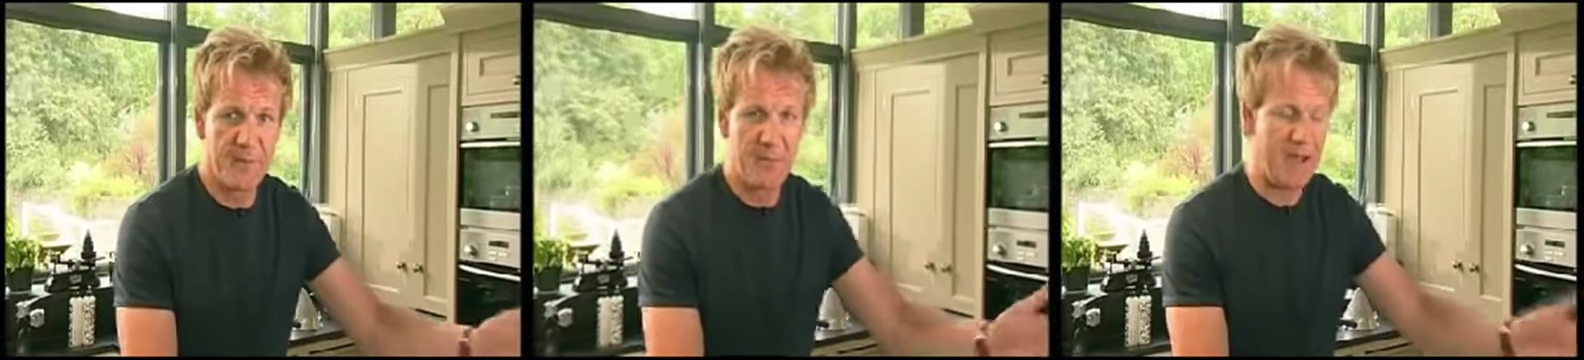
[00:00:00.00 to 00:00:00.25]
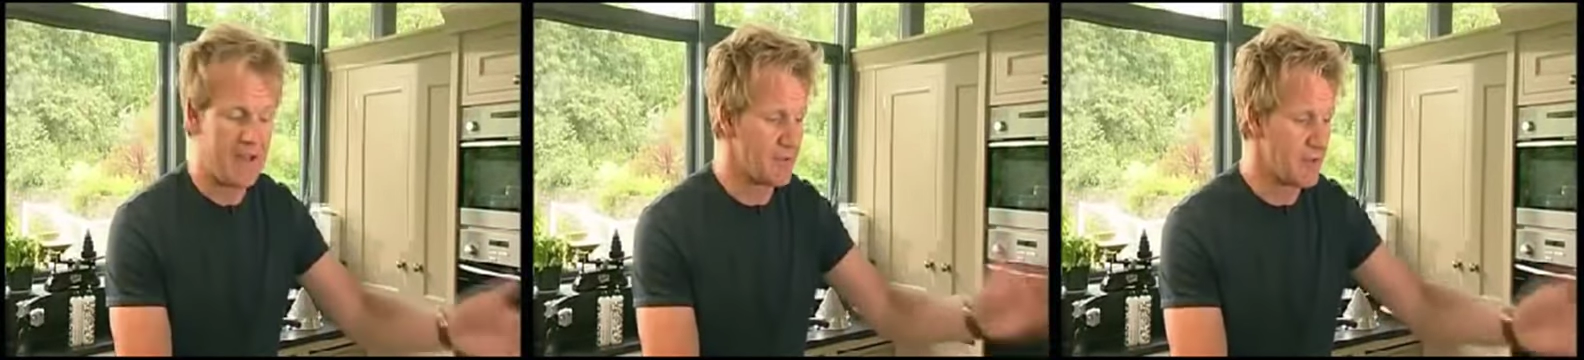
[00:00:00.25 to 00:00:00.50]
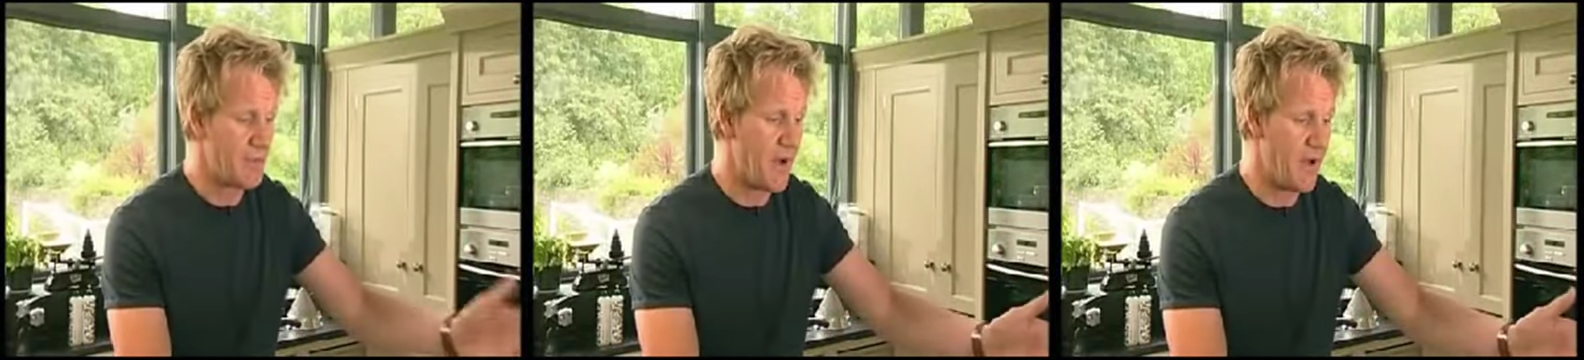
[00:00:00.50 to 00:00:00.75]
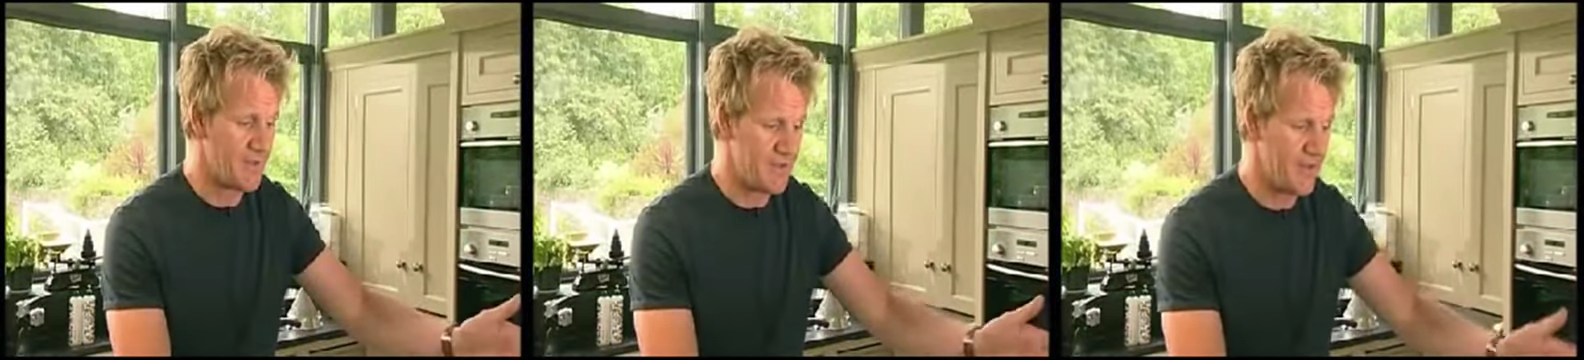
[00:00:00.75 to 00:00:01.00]
the basil, the
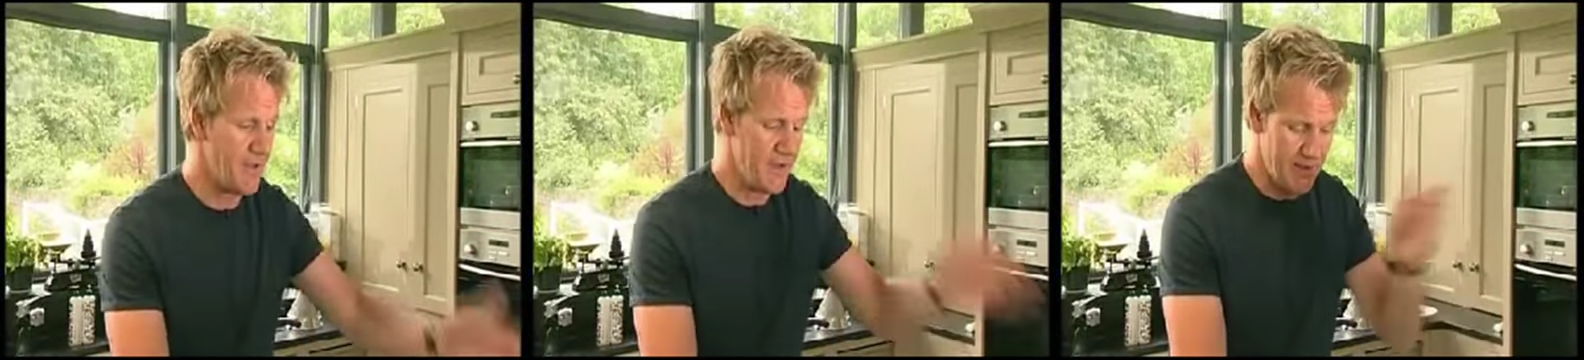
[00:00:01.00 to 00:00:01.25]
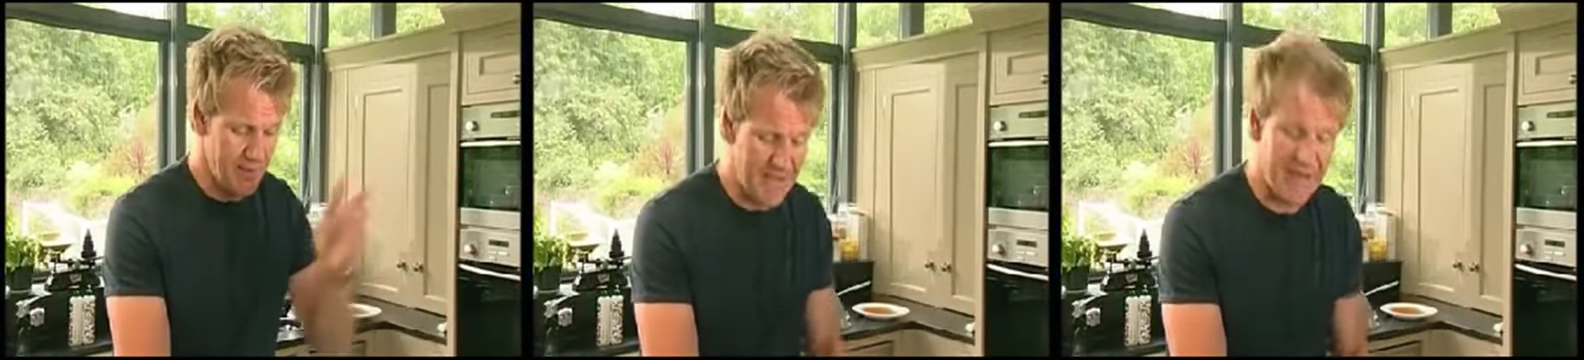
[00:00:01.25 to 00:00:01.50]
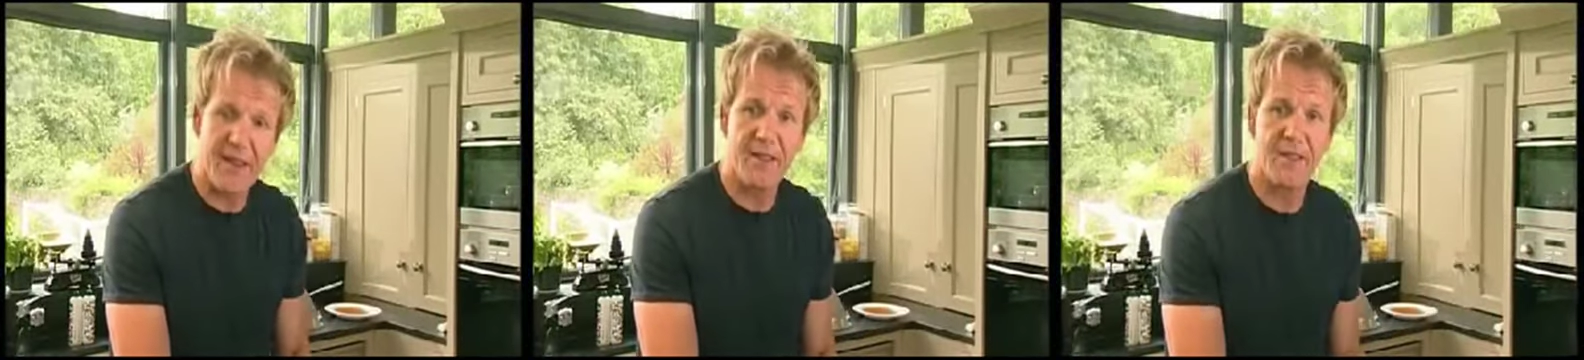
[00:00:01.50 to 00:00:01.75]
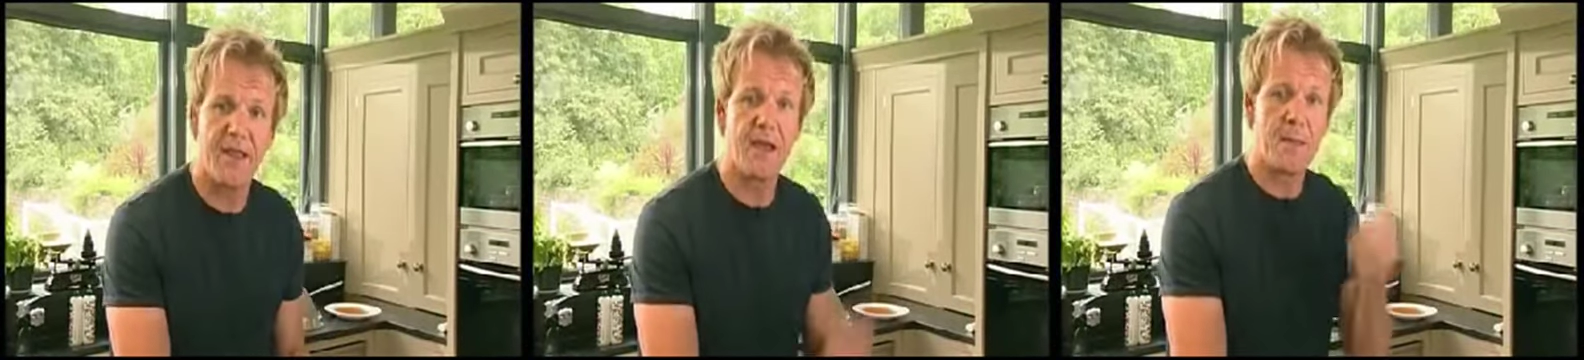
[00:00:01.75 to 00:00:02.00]
parsley. Get it
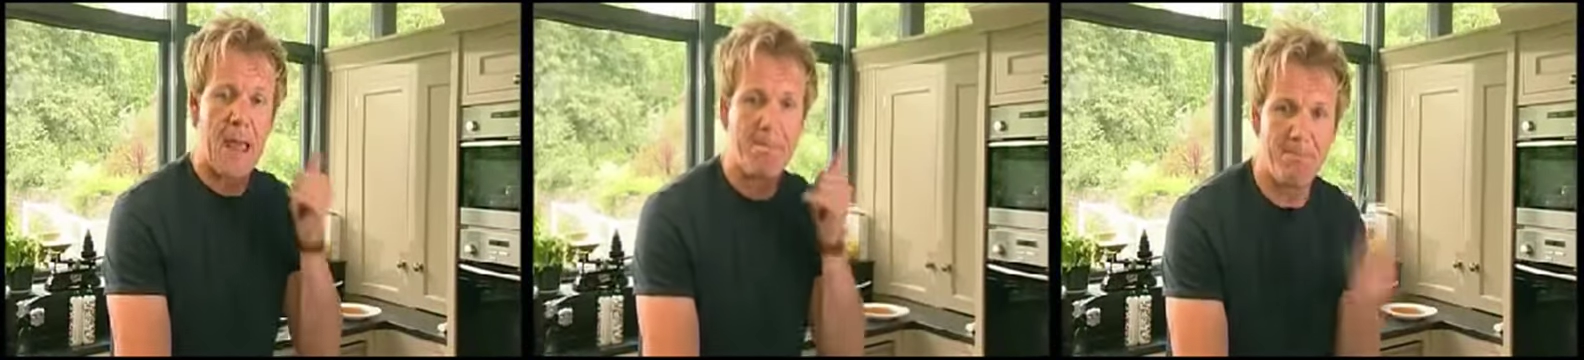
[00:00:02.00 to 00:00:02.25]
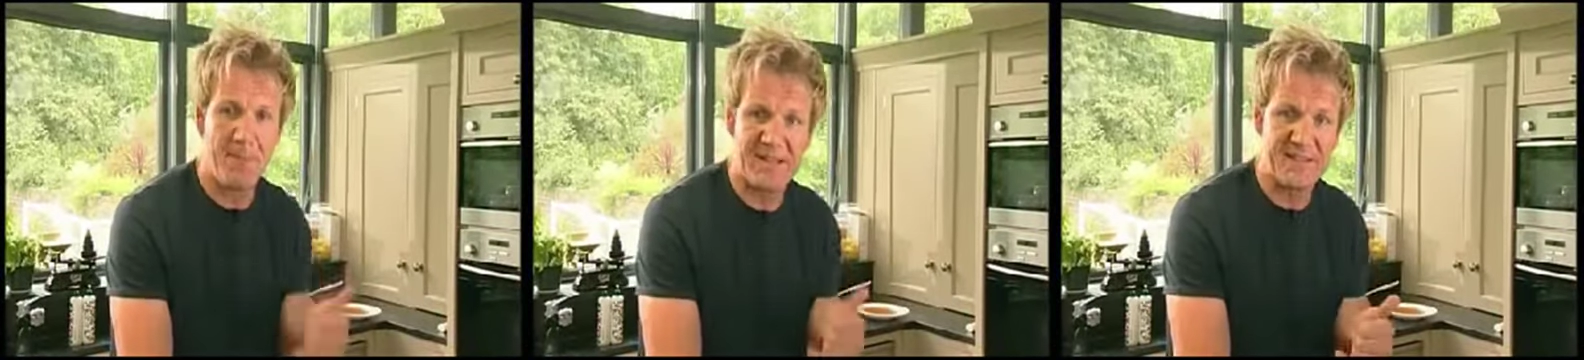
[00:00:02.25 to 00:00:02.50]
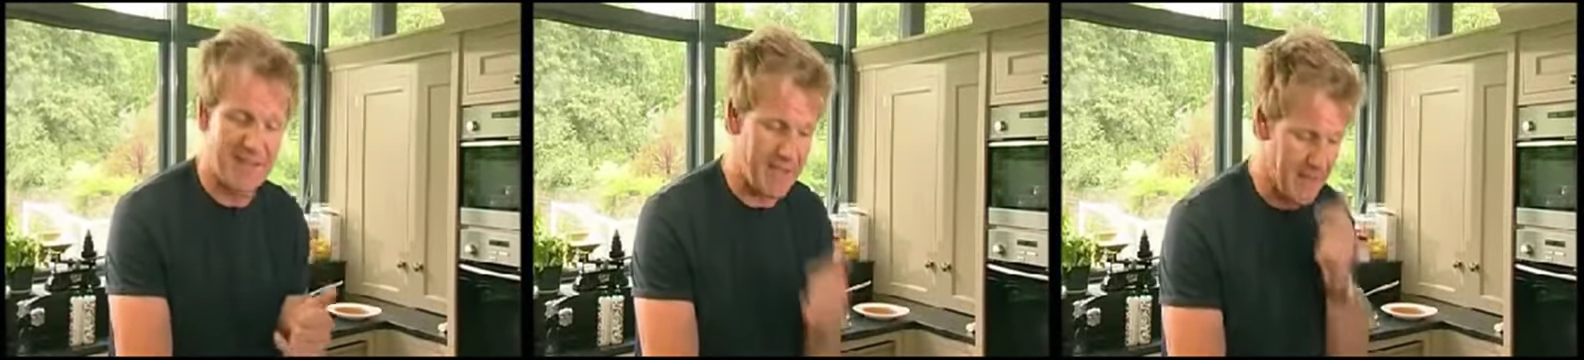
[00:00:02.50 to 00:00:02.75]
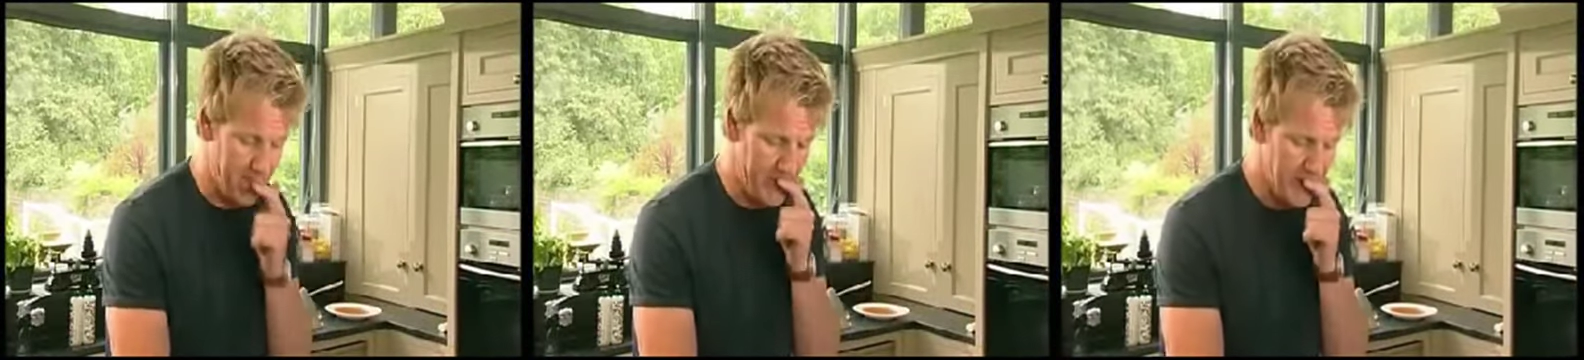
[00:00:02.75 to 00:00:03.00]
in there and blitz it
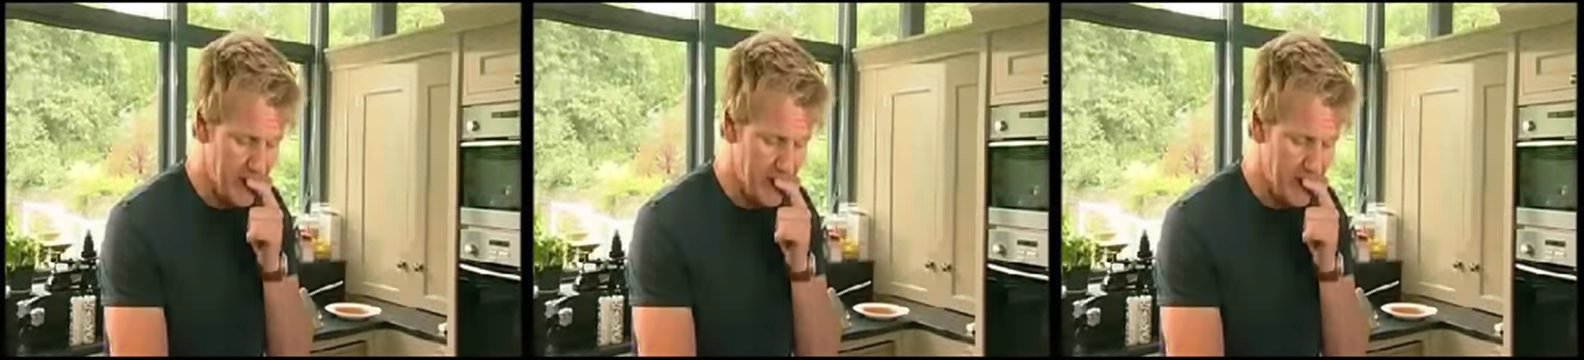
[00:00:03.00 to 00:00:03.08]
in.